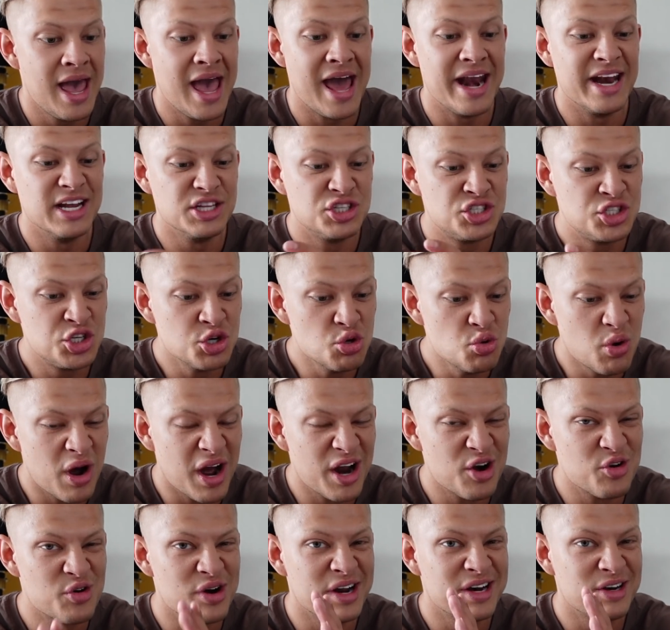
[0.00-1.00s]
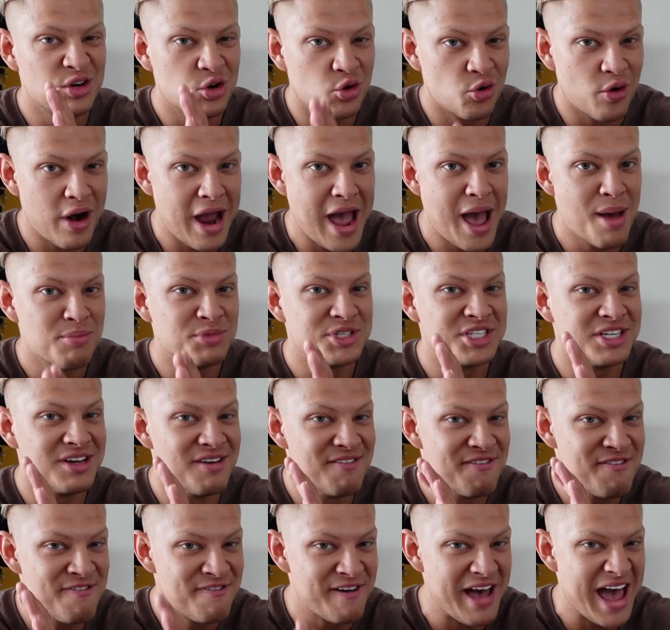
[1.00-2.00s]
And then 200 grams
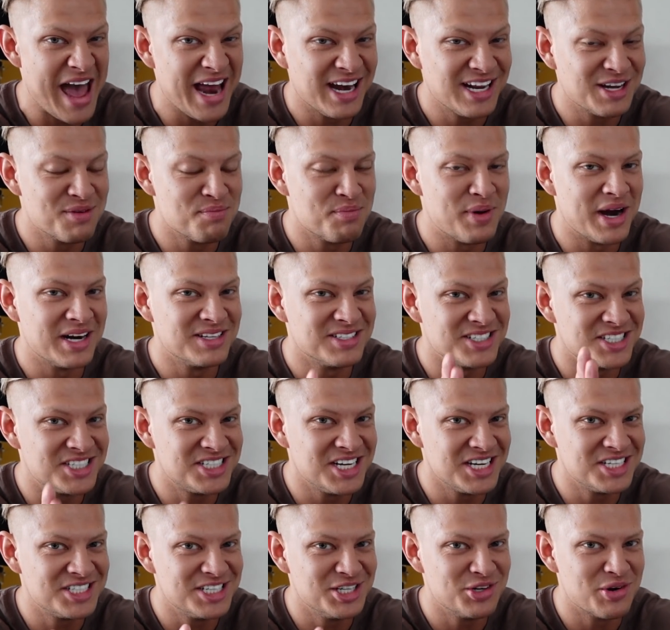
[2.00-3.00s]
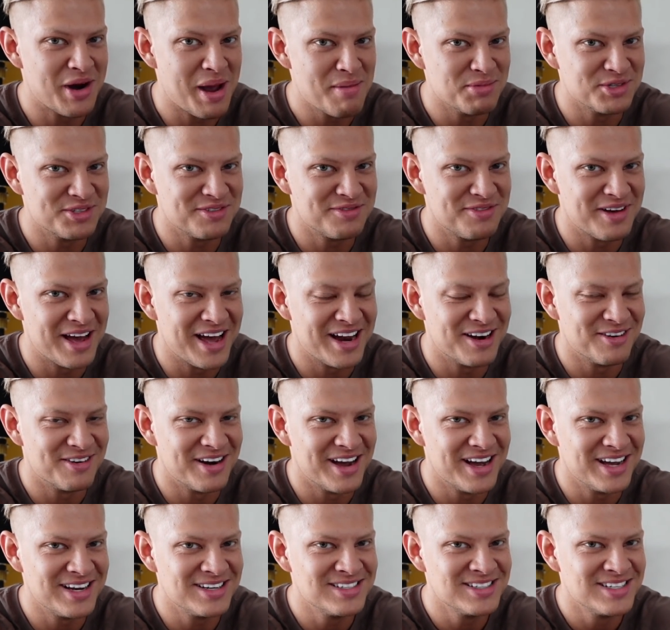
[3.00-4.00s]
of fat compared to 60 grams of fat,
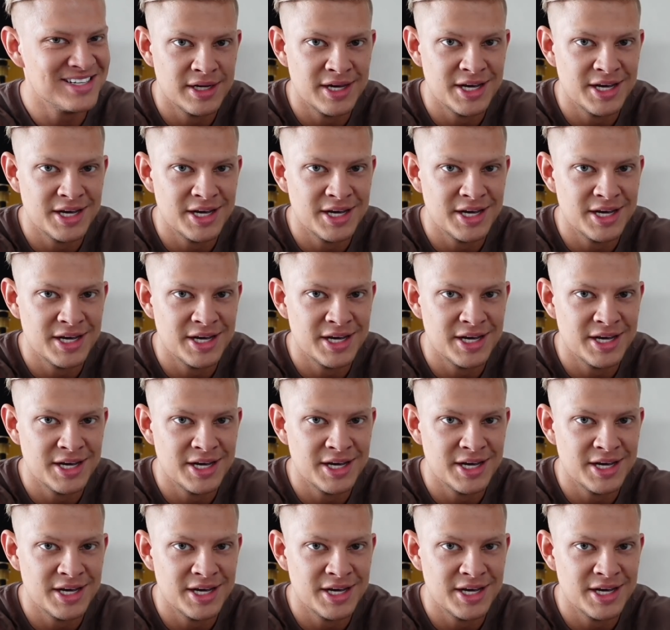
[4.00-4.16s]
right?